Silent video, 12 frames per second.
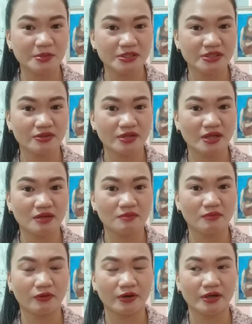person
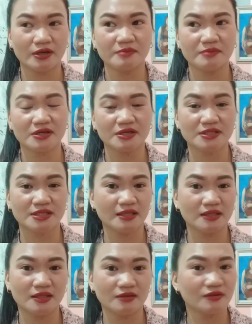anymore because I